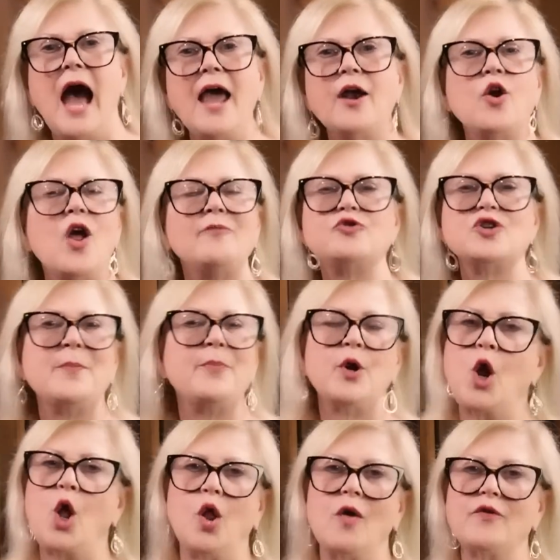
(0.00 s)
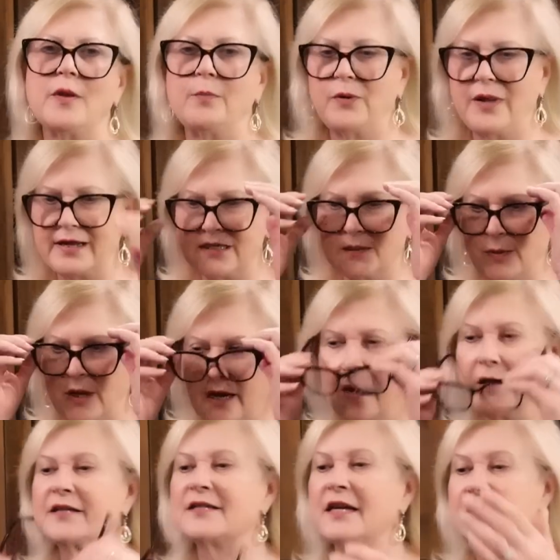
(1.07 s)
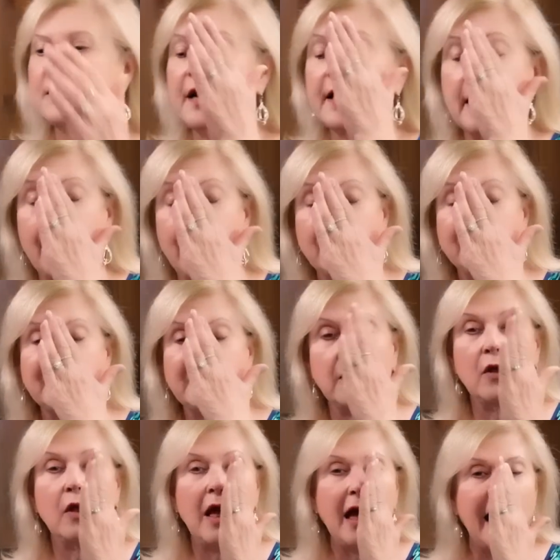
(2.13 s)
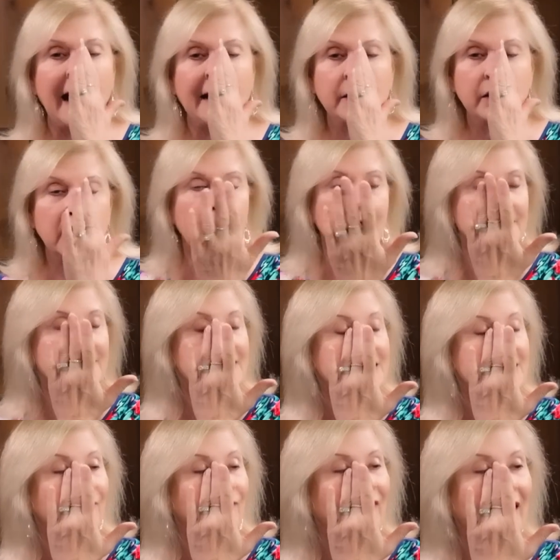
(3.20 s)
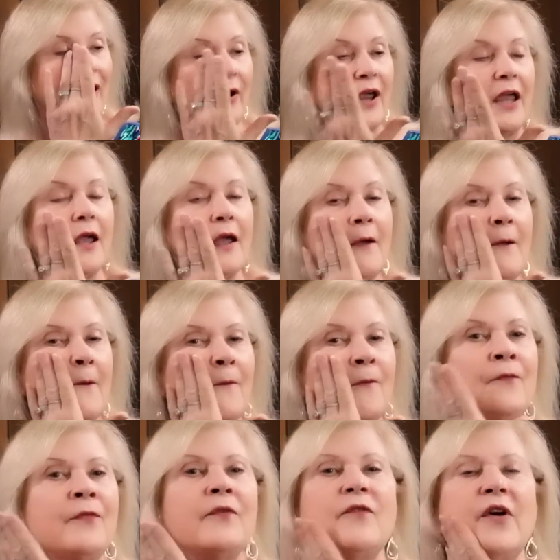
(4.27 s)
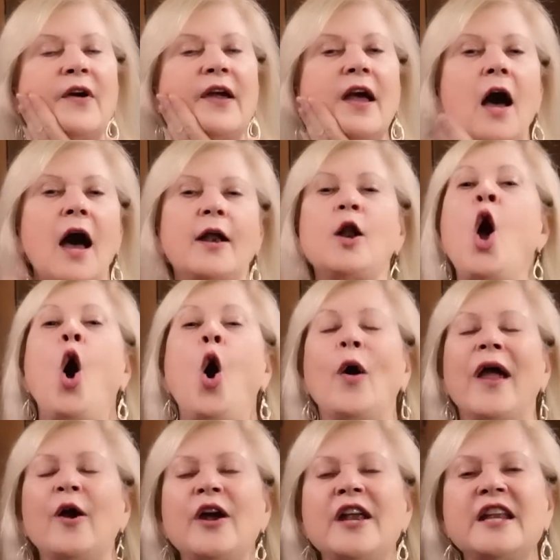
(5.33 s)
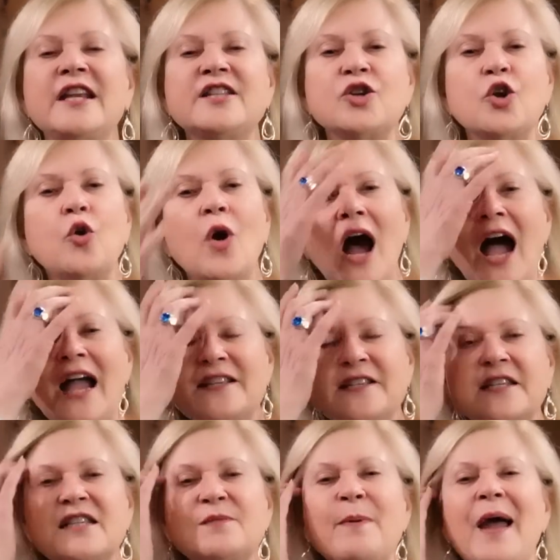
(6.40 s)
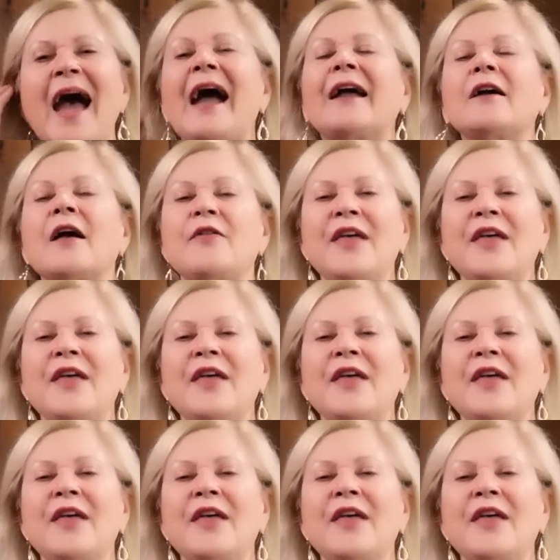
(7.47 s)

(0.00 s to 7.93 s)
I don't know. I'm jumping all over the place because I'll tell you, I'm still hot, you guys. It's very. I'd like to sit down for a very few minutes. hot. Oh, Harry needs to go ice his back.